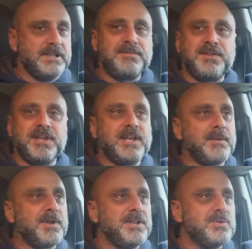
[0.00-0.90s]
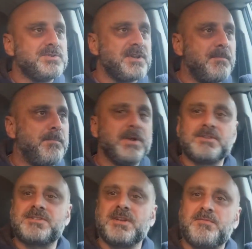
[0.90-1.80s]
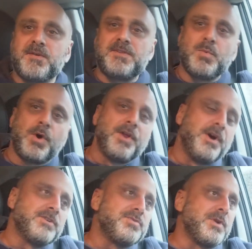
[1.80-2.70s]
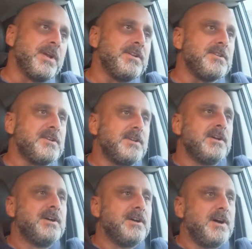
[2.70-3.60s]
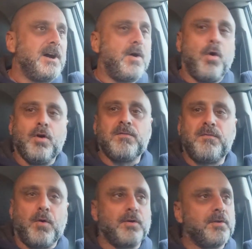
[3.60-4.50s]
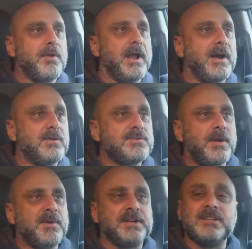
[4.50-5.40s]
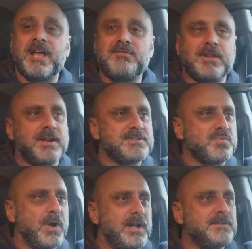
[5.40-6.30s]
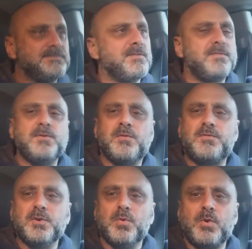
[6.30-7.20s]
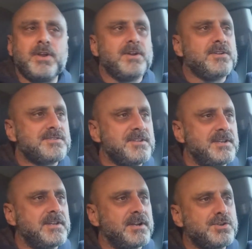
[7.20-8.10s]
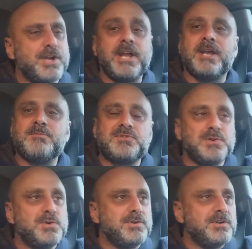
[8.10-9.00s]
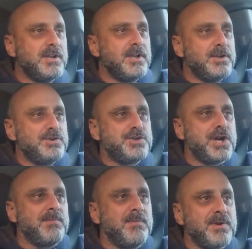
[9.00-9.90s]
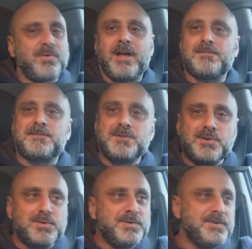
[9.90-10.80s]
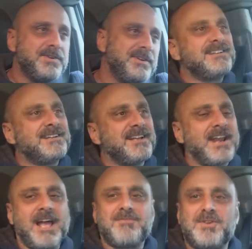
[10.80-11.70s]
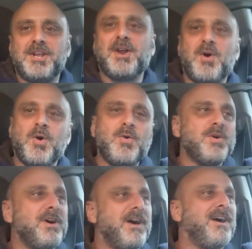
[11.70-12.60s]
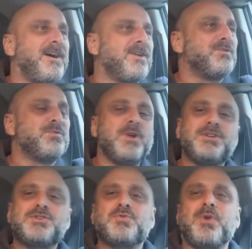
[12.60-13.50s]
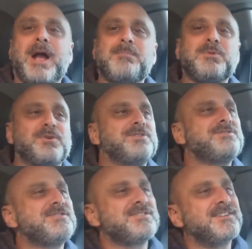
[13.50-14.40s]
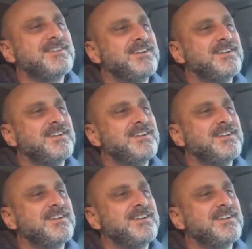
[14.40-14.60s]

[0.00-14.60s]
Lifting it, I'm going to use a Bilstein 5100 uh, all four around. I'm going to level it as well. A few fuel wheels, the uh, JM2, Jeremy McGrath 2, an Abnitto uh, Ridge Grapplers,